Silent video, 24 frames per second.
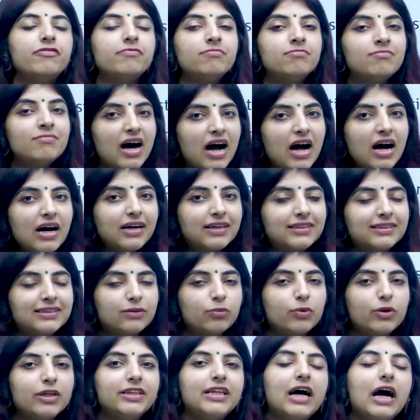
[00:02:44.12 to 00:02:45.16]
marks
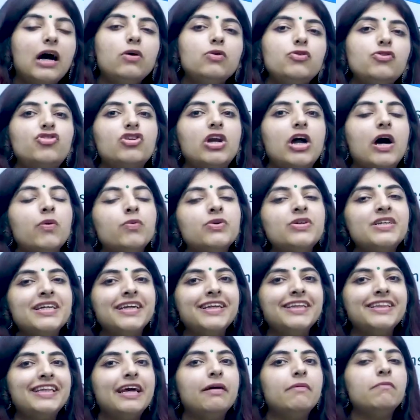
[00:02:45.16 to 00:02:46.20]
without
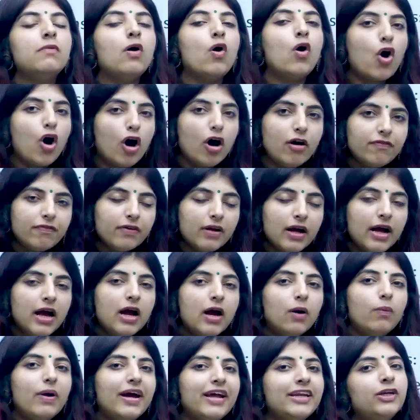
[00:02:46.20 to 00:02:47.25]
rounding them off
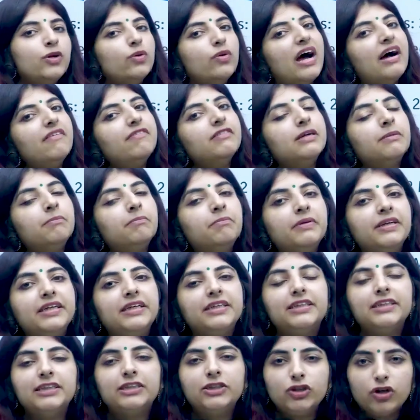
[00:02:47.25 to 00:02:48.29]
when you have
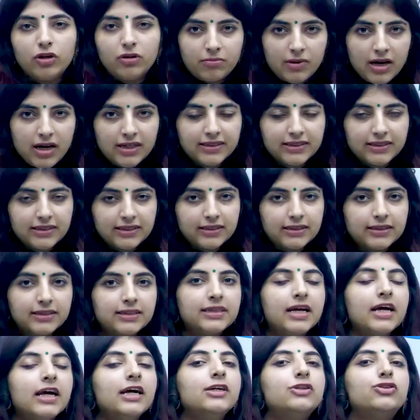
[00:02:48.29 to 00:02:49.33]
completed your masters
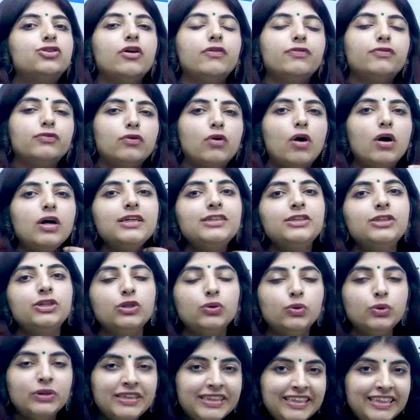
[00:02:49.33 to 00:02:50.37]
so of course
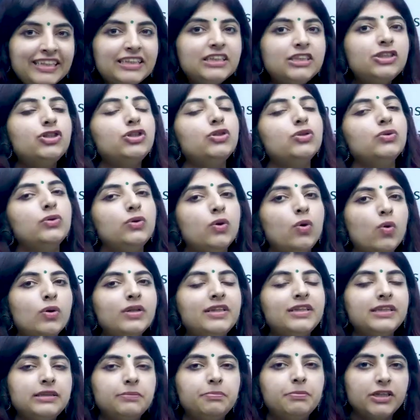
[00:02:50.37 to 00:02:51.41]
you need to know
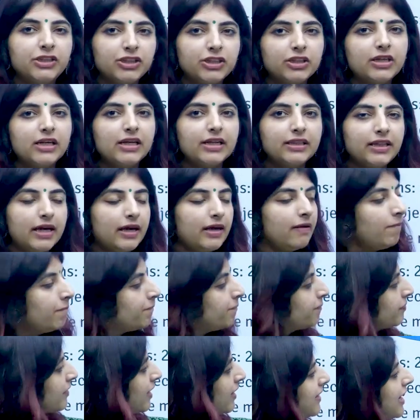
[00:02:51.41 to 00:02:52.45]
this particular thing
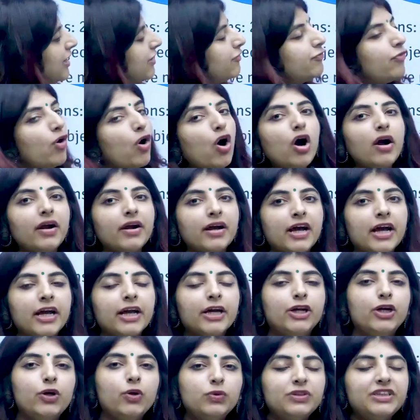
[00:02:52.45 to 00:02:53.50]
that for
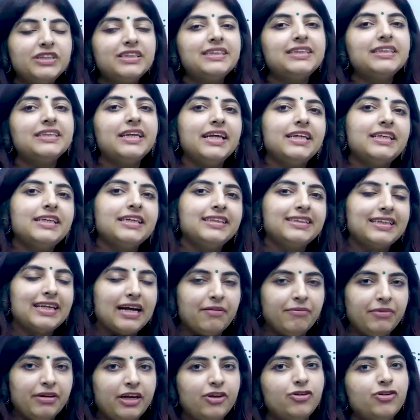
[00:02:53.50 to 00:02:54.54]
UGC net
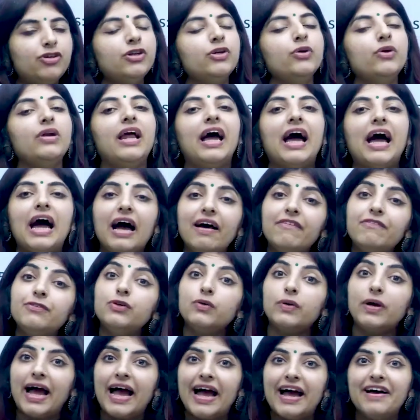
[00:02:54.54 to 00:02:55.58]
examination you'll have to
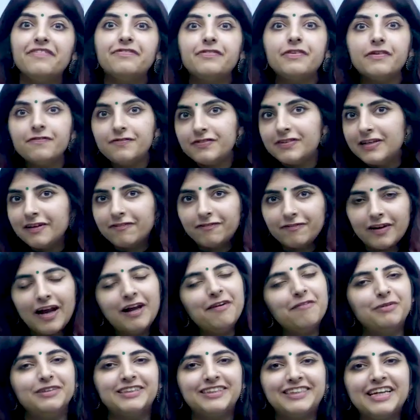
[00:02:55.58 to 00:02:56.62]
have
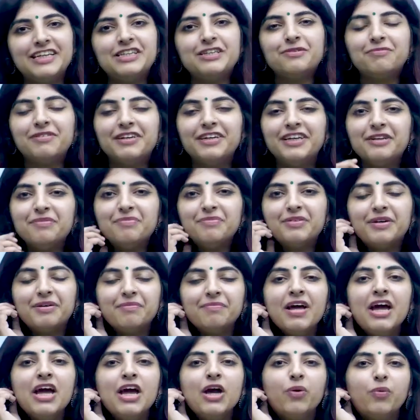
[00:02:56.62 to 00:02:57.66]
55 percent
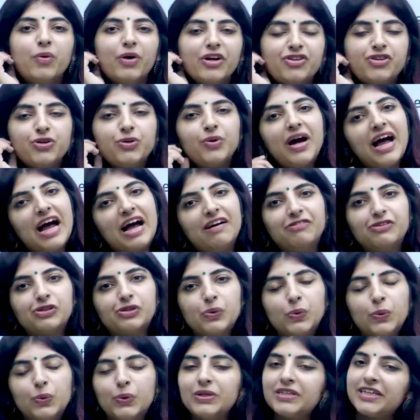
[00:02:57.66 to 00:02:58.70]
minimum which you have
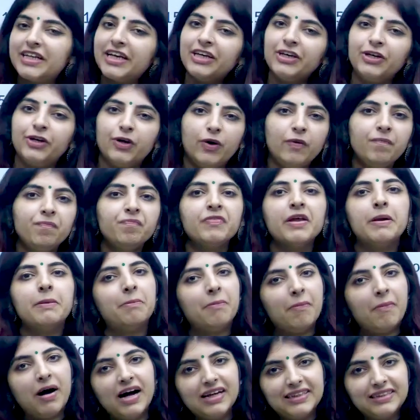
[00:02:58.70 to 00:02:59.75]
scored in your
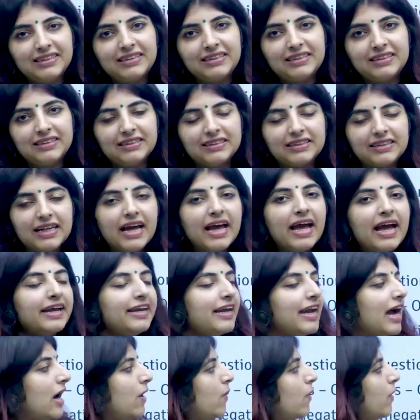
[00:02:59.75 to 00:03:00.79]
masters
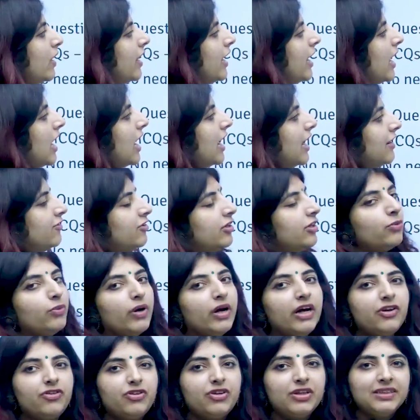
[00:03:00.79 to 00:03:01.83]
now 100
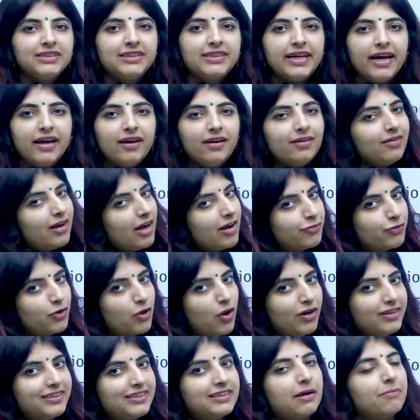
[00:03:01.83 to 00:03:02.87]
questions here of
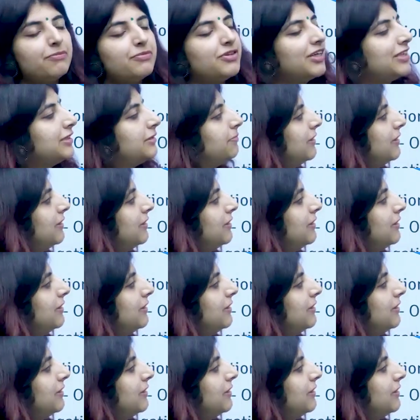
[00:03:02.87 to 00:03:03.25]
course subject